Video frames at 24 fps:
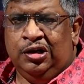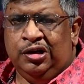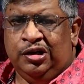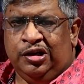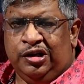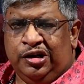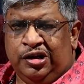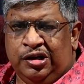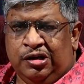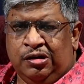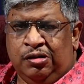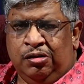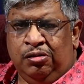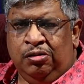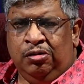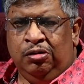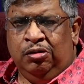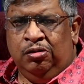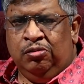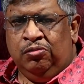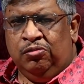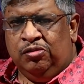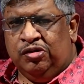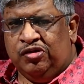did
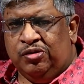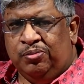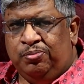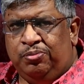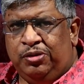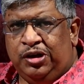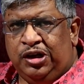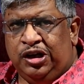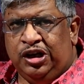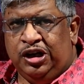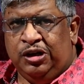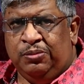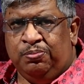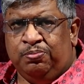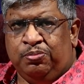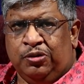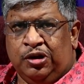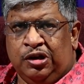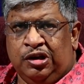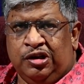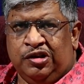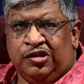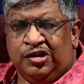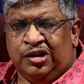was a benign
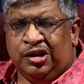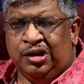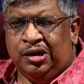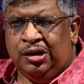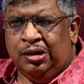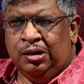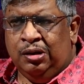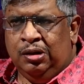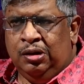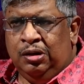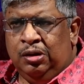policy